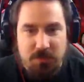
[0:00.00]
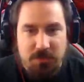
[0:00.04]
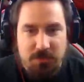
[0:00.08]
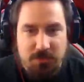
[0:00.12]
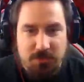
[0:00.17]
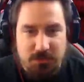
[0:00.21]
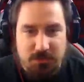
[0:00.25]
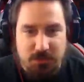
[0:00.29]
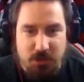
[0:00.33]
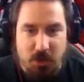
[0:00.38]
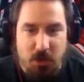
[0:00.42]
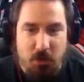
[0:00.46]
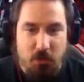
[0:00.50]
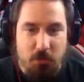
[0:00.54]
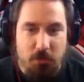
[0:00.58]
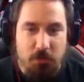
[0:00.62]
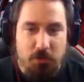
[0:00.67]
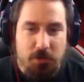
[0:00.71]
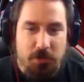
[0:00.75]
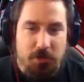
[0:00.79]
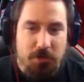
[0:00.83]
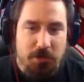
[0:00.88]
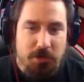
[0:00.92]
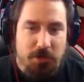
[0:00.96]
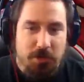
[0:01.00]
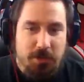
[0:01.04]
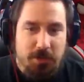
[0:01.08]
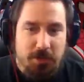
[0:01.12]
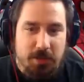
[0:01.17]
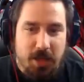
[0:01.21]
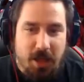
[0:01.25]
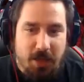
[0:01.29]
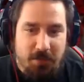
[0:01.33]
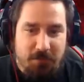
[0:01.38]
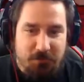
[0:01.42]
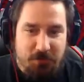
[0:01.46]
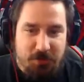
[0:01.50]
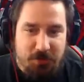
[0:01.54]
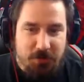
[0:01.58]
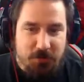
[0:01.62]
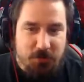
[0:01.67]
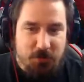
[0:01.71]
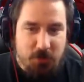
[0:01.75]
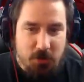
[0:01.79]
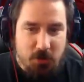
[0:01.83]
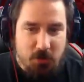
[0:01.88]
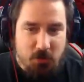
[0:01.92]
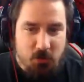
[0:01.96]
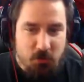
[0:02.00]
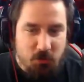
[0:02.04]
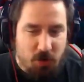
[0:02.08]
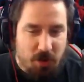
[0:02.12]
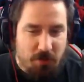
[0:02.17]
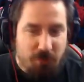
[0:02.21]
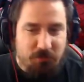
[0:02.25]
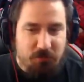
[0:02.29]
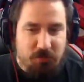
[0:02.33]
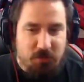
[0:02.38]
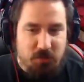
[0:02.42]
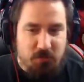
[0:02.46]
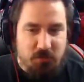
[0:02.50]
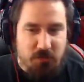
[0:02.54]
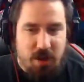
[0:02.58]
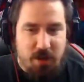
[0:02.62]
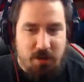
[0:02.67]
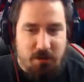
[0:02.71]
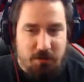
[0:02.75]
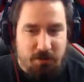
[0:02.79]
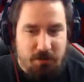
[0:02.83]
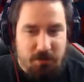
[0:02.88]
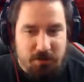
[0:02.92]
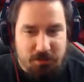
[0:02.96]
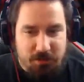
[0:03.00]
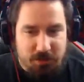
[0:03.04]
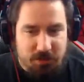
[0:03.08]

So, I figured roughly around